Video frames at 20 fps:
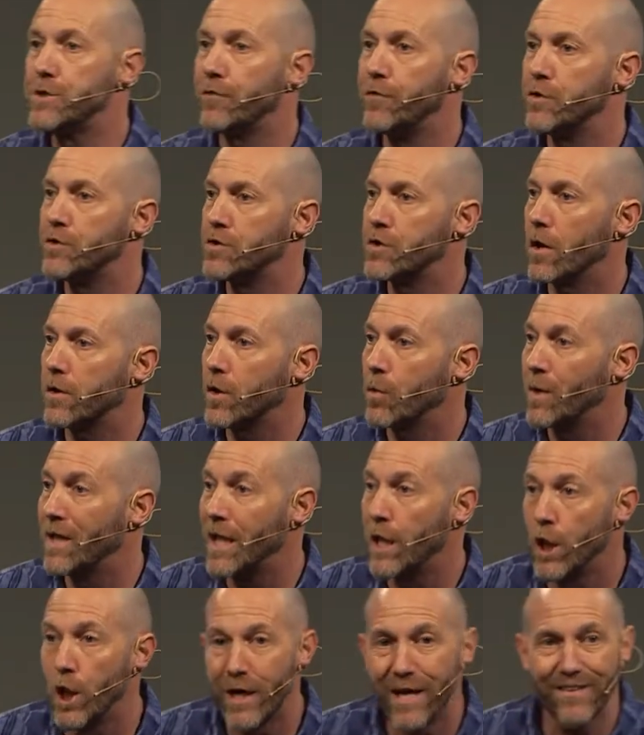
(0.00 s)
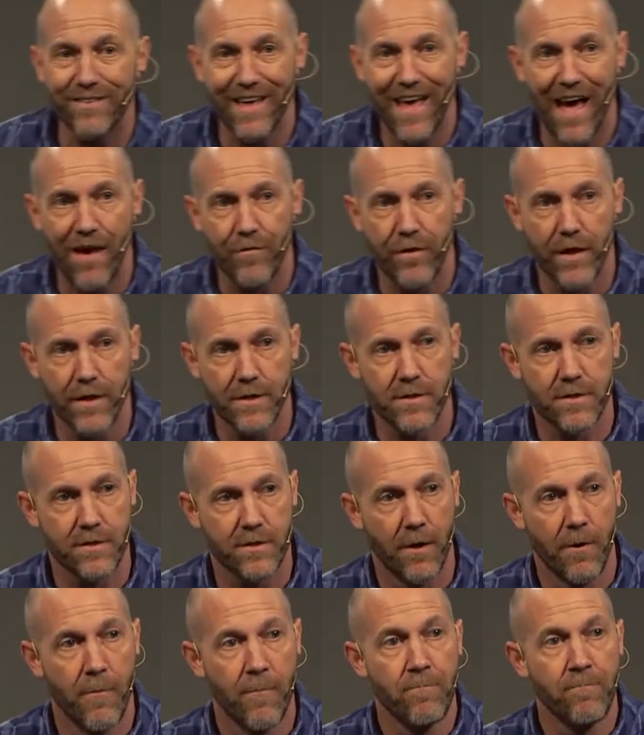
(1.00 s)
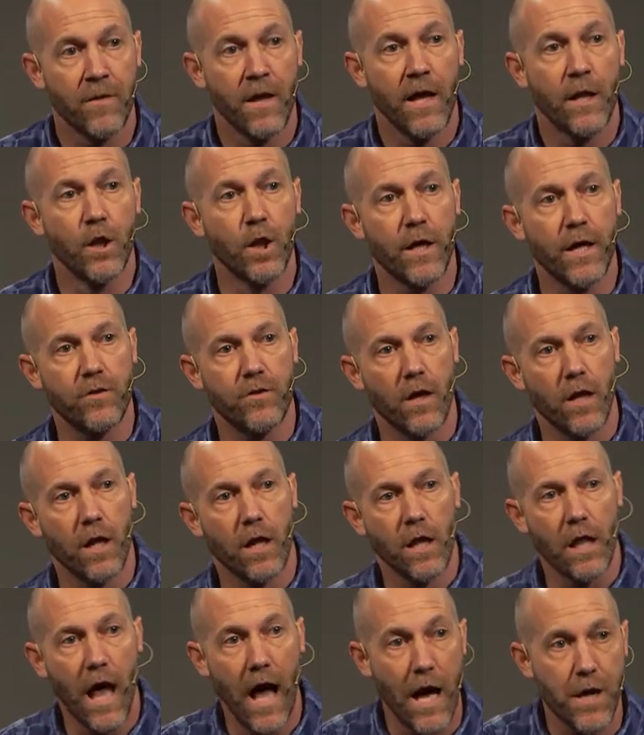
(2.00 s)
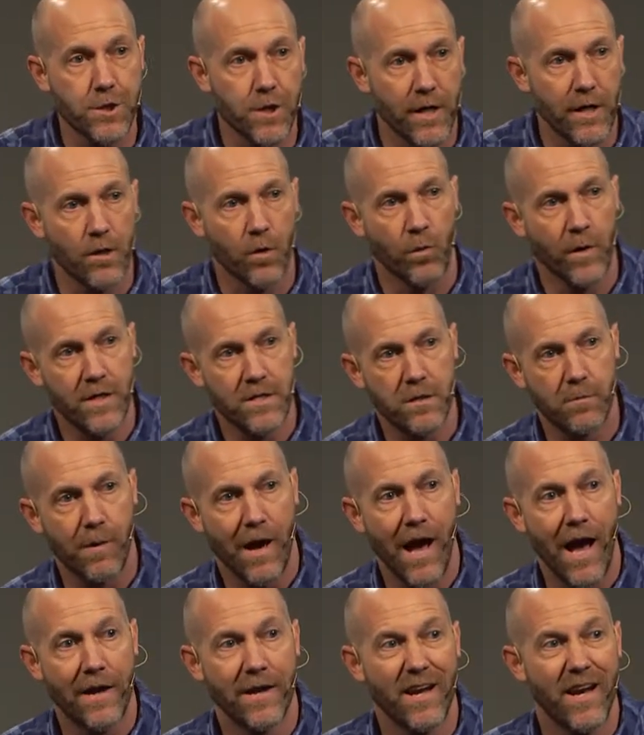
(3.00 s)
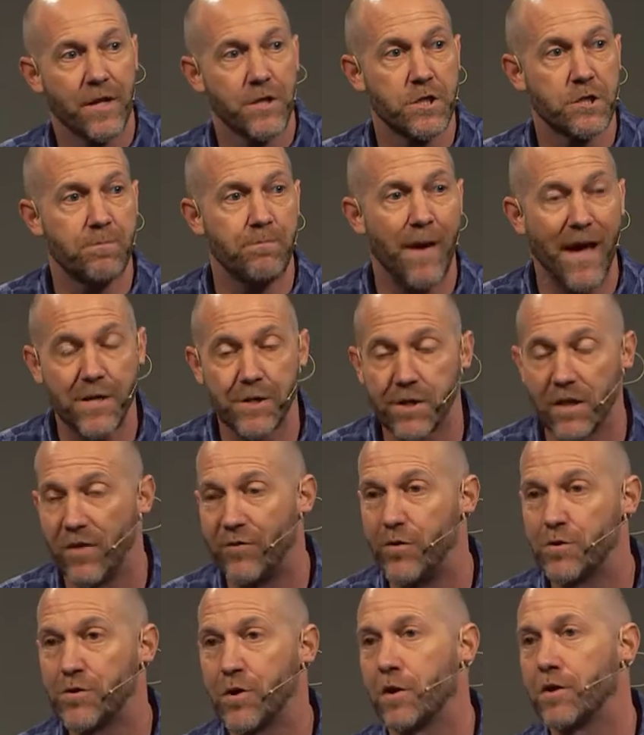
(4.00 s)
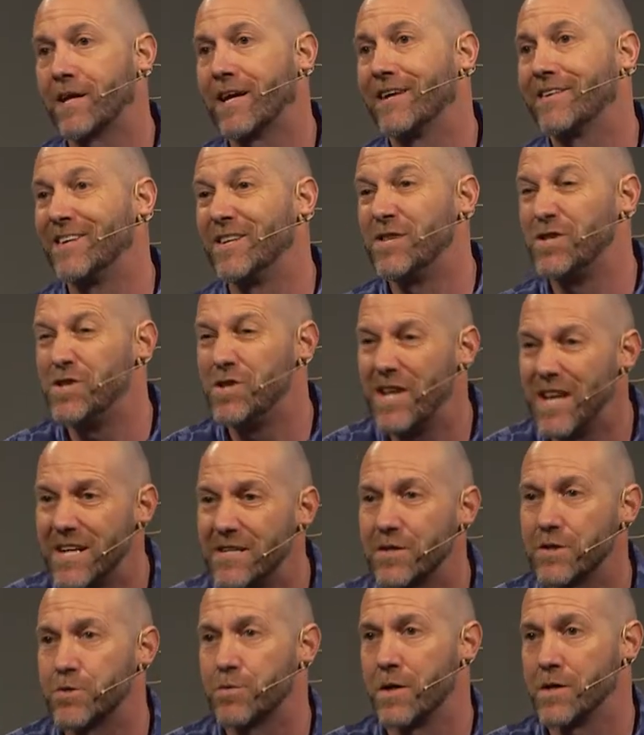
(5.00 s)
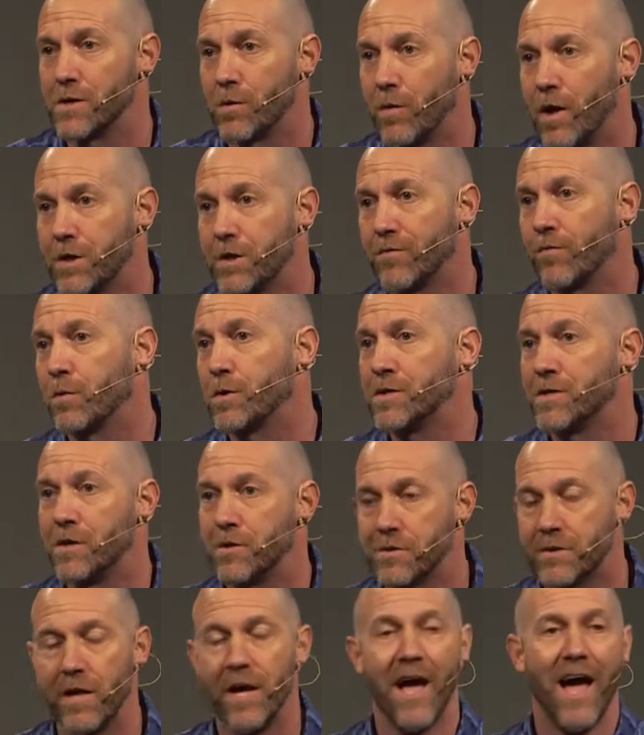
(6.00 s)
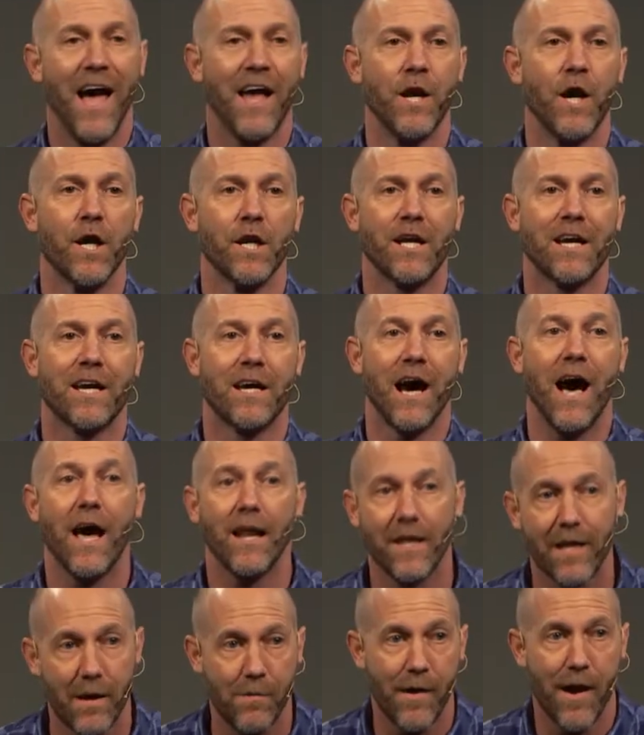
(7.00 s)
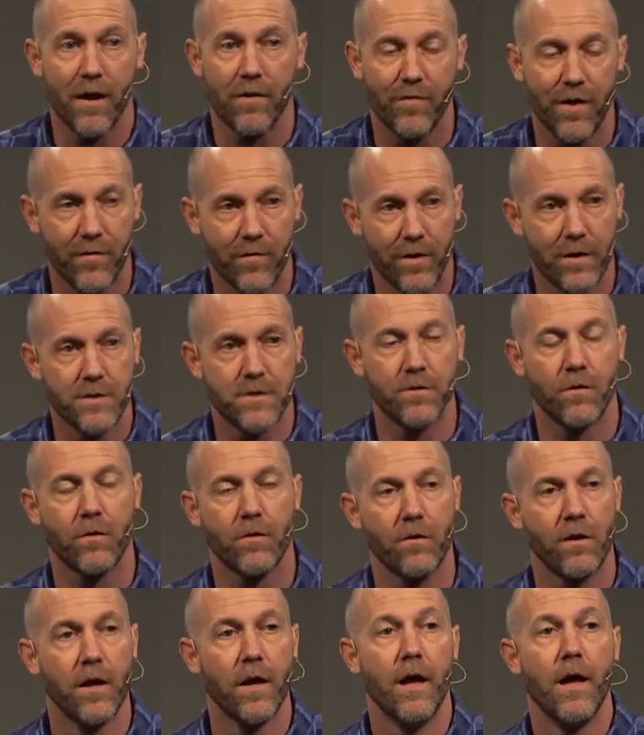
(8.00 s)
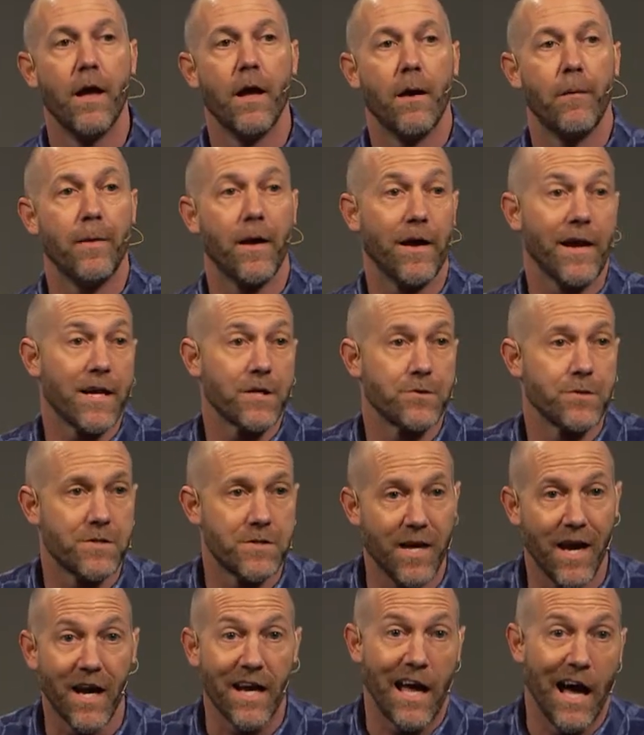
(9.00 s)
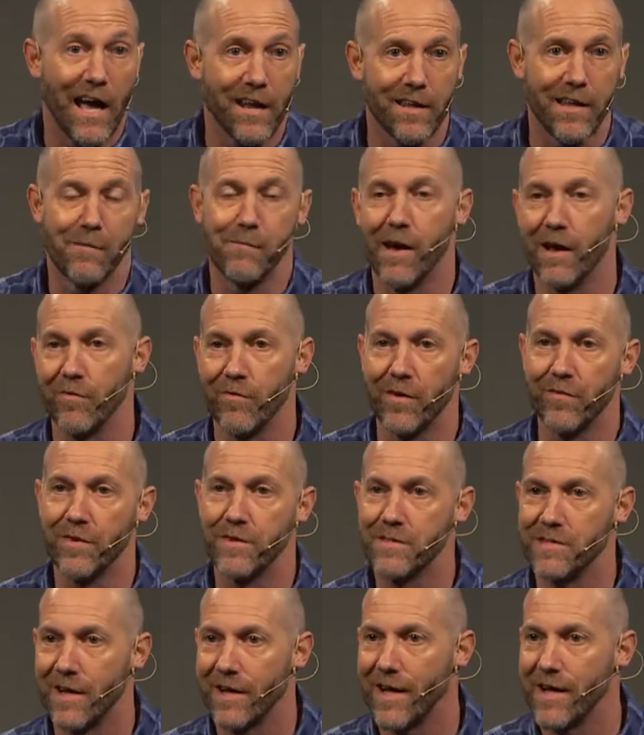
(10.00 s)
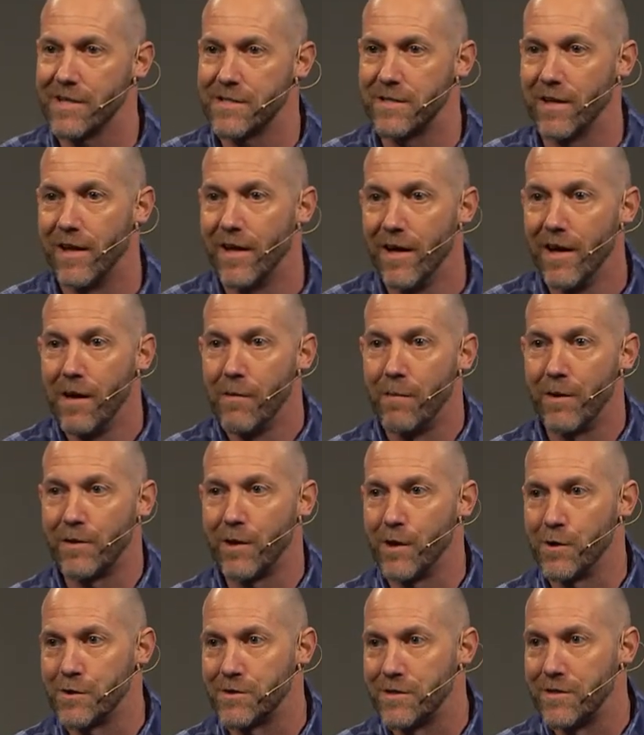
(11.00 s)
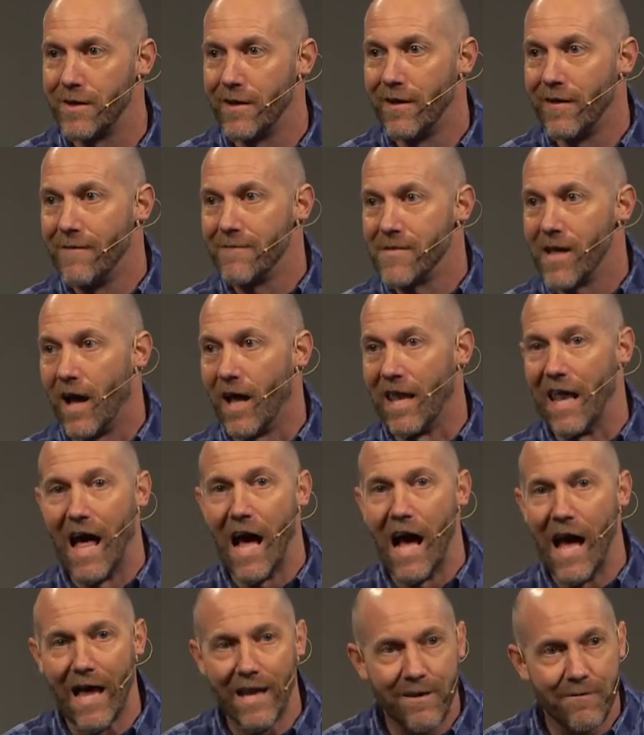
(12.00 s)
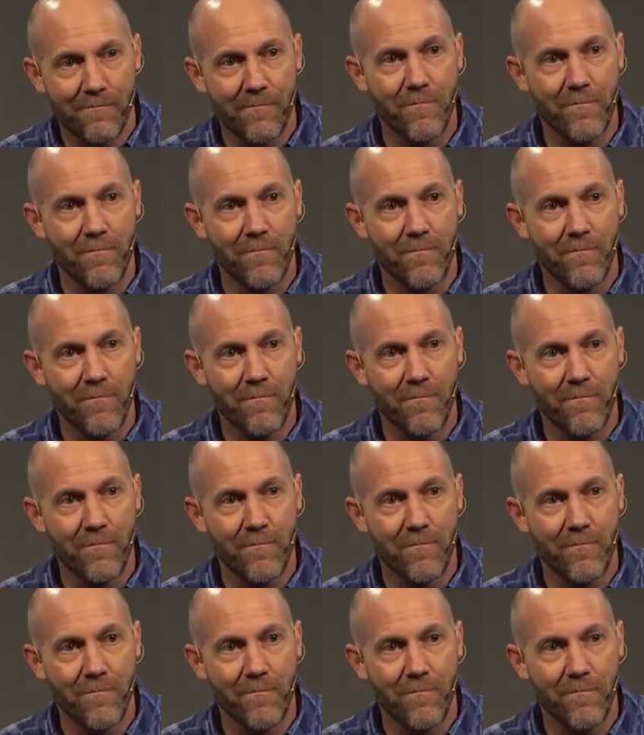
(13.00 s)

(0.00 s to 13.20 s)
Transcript: if you start to really look at the evidence, look at the logic and the reason behind it, and especially if you start to get to Jesus' resurrection, for which there's an ungodly amount of evidence, I guess you say a godly amount of evidence, but there's a lot.